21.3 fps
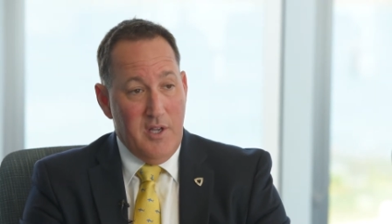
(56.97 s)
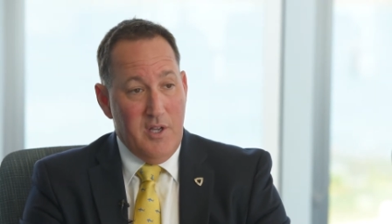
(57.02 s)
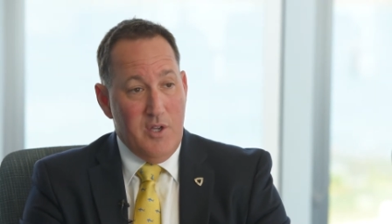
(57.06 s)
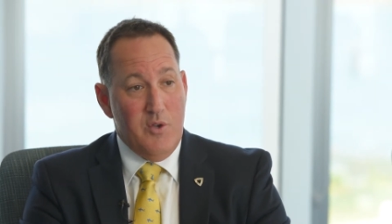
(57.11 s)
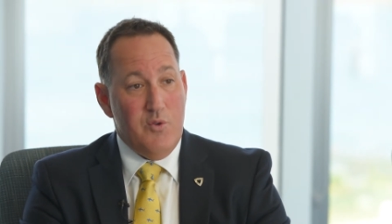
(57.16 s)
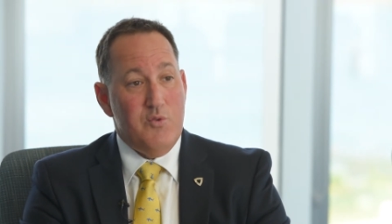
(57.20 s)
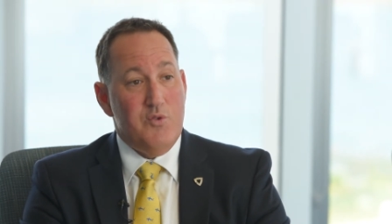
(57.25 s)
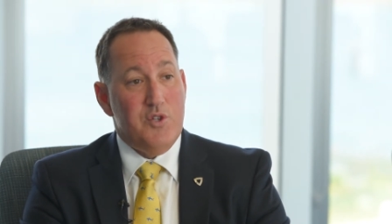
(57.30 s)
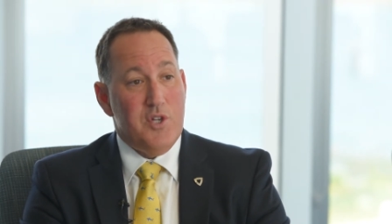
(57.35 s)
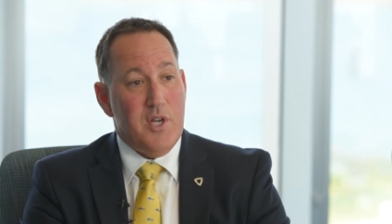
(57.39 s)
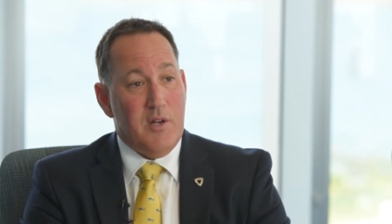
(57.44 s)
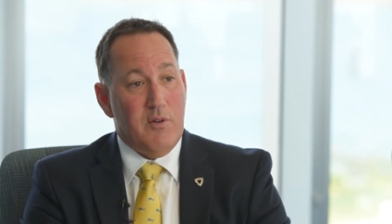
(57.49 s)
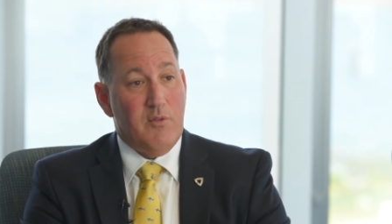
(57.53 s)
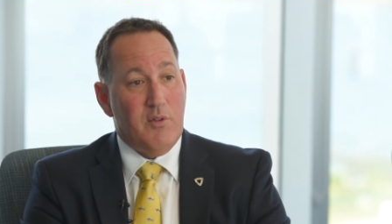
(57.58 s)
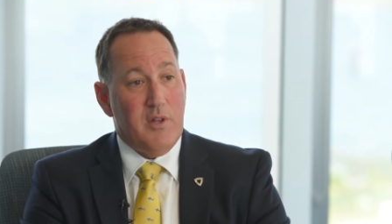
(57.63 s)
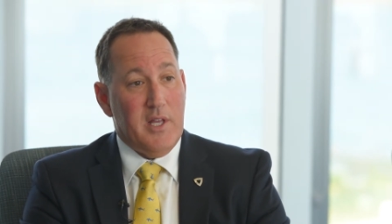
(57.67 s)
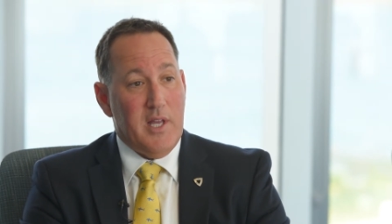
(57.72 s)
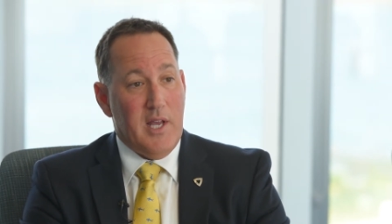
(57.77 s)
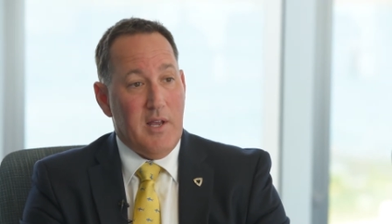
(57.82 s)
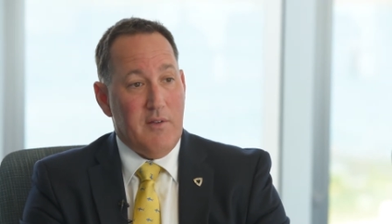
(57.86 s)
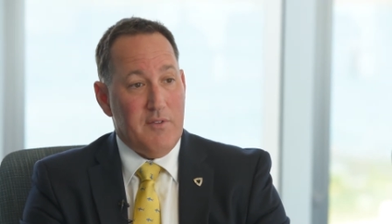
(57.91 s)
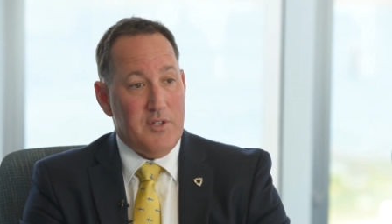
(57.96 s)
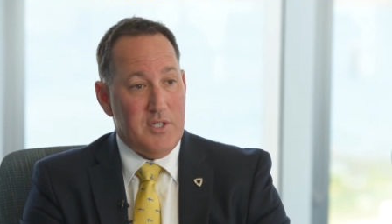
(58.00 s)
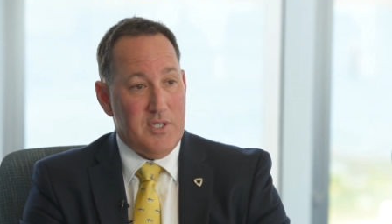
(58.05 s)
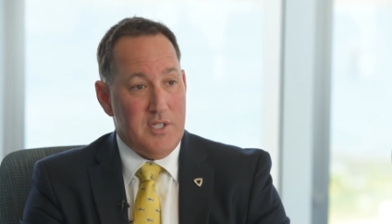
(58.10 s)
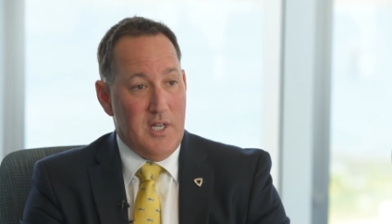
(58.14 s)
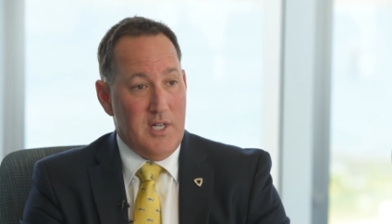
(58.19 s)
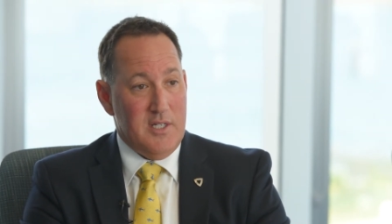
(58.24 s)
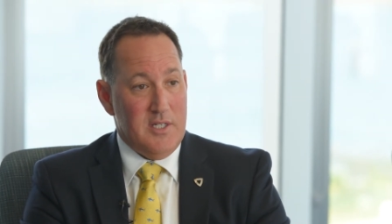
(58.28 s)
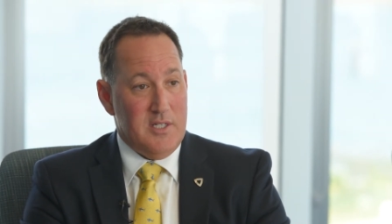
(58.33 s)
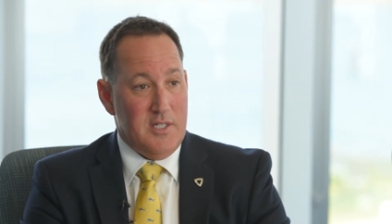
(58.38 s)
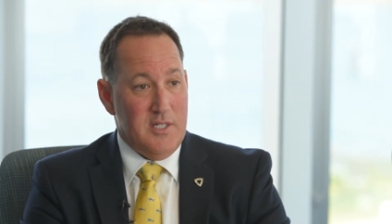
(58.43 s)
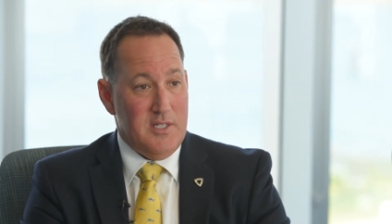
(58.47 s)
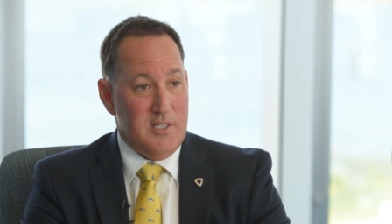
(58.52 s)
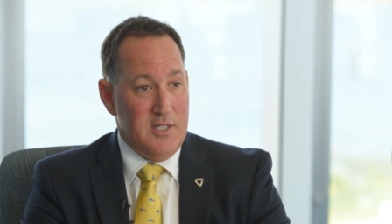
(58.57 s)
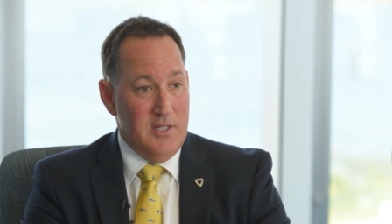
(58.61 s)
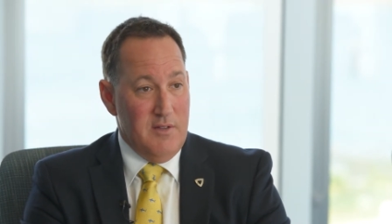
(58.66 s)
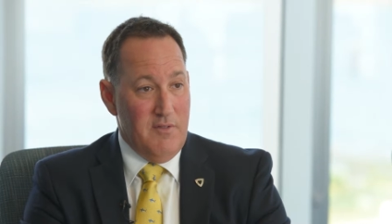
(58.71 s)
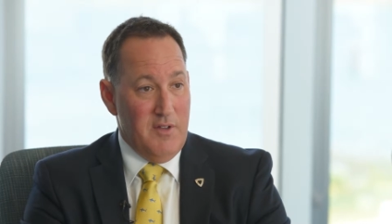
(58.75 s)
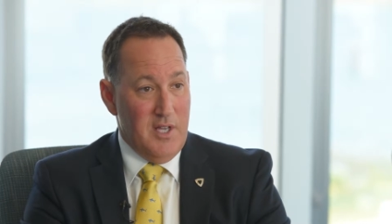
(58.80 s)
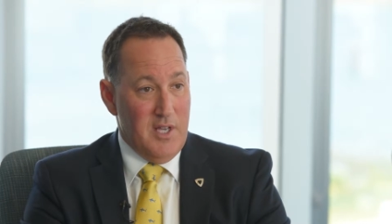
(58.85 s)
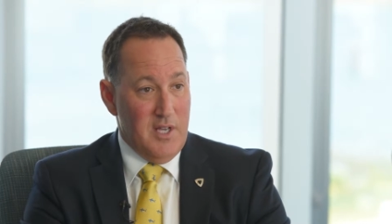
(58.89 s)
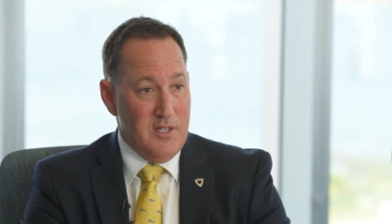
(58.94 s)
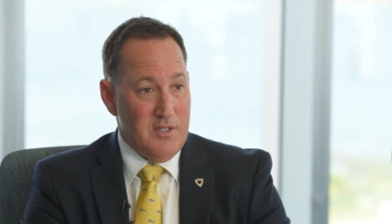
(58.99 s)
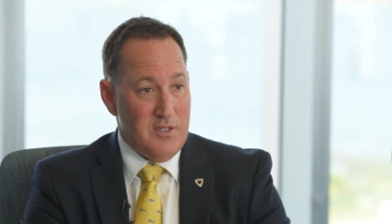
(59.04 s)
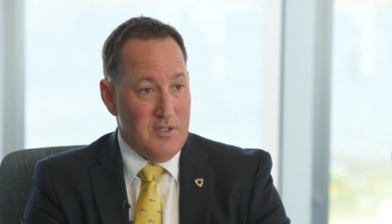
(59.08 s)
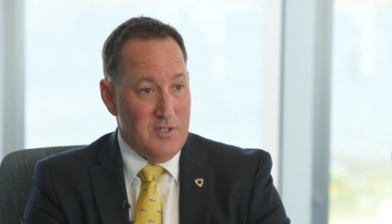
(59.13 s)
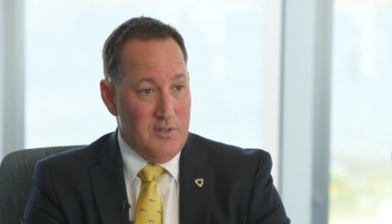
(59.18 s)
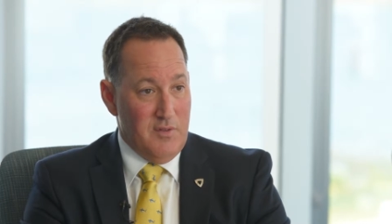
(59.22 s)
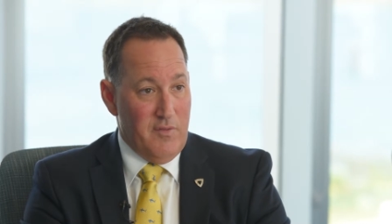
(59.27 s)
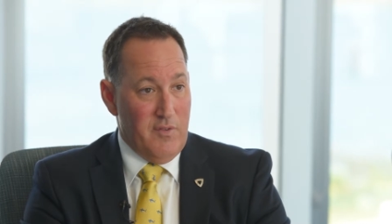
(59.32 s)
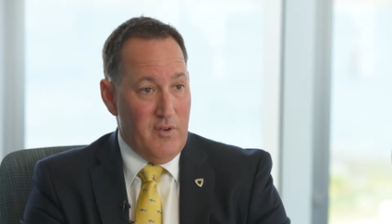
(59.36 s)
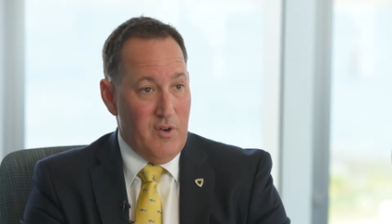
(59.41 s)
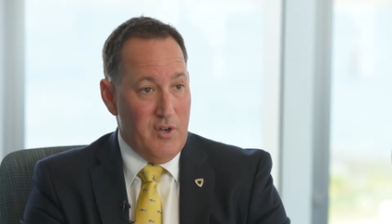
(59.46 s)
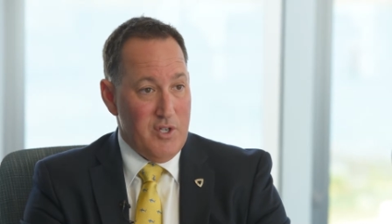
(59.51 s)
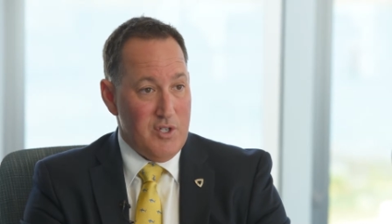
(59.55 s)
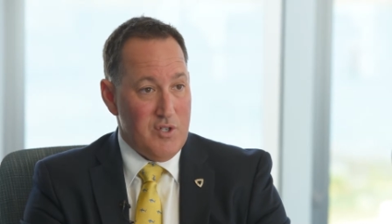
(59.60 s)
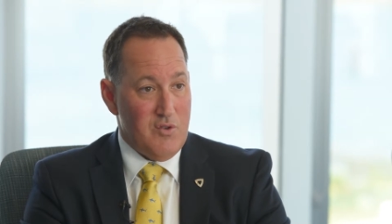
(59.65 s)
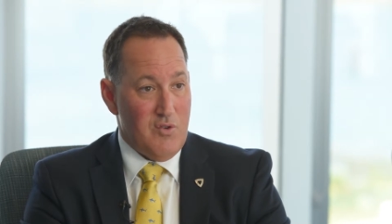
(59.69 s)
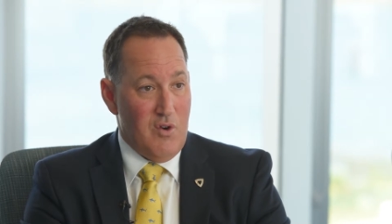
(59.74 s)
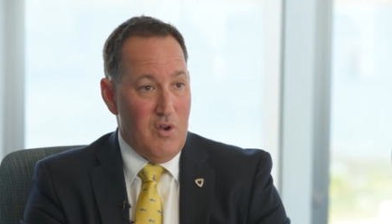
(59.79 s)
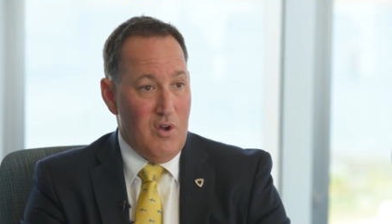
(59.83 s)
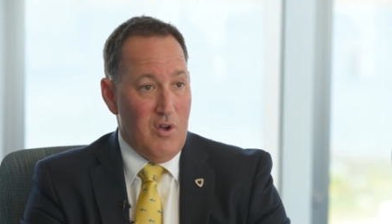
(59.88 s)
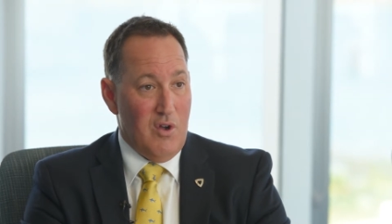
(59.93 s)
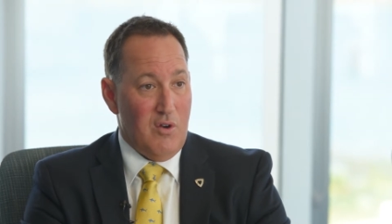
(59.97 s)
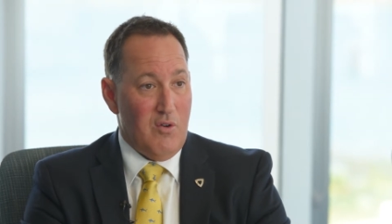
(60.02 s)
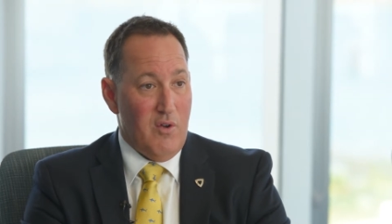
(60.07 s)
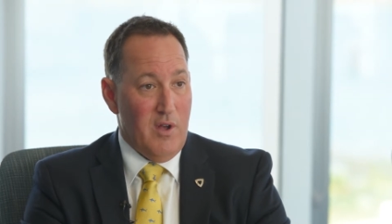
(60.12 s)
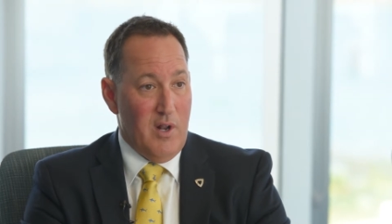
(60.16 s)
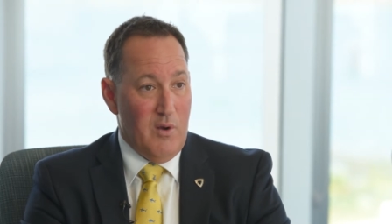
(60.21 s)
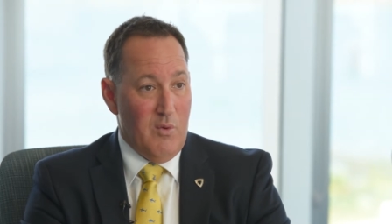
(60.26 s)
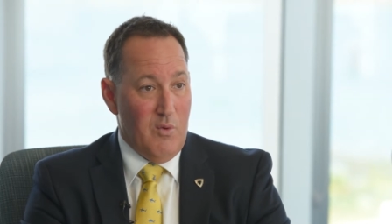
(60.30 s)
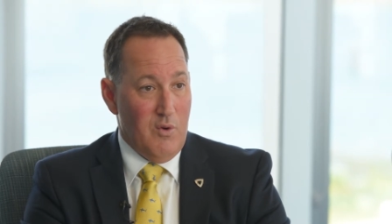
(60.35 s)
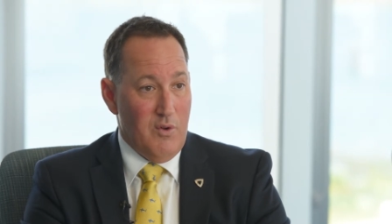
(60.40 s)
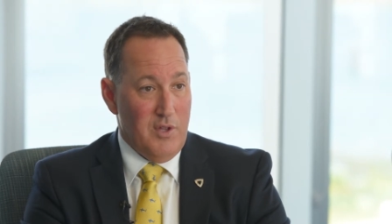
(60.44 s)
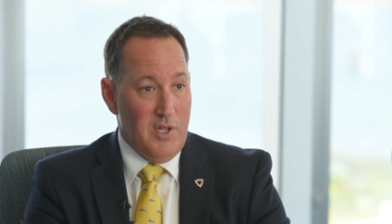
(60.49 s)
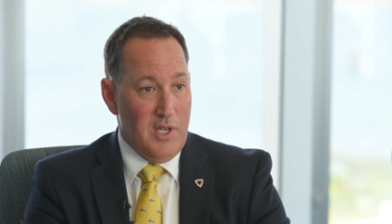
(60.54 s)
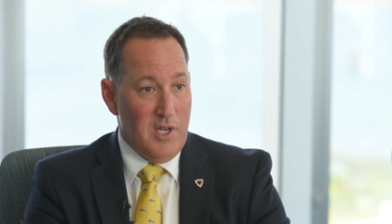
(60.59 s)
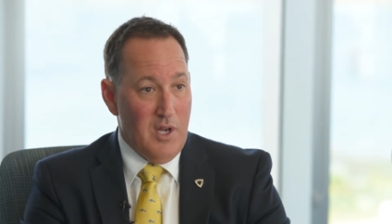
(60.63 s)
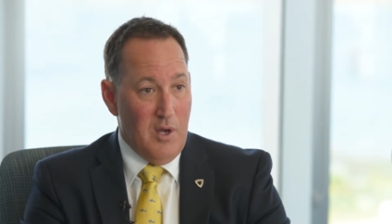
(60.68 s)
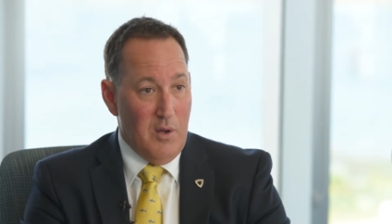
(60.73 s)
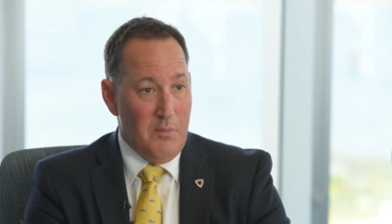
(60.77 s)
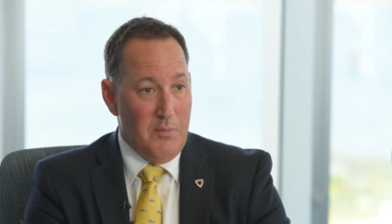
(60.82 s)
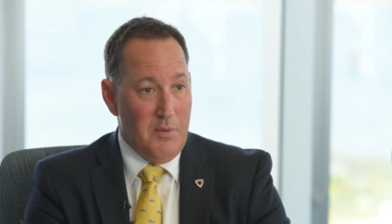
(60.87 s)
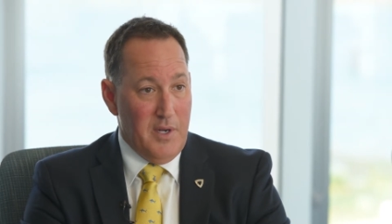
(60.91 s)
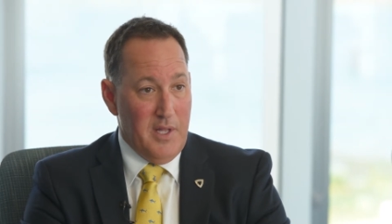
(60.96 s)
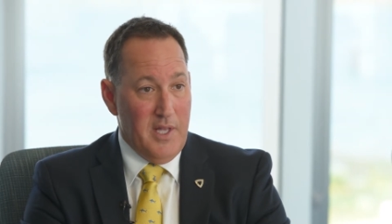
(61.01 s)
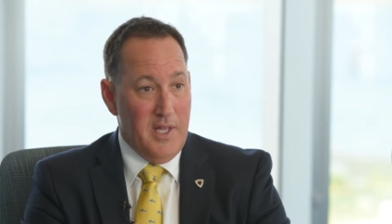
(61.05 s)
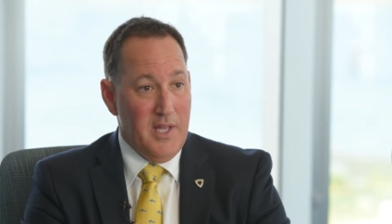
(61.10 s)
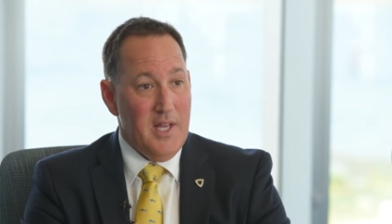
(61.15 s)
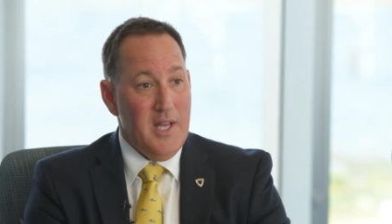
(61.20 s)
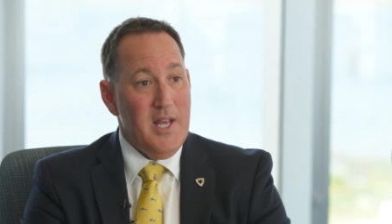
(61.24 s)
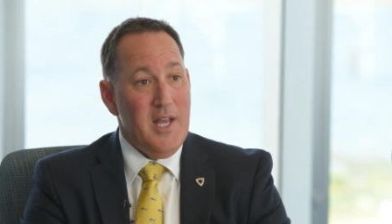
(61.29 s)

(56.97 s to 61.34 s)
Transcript: you generally have a sense that CVS is a very strong creditworthy company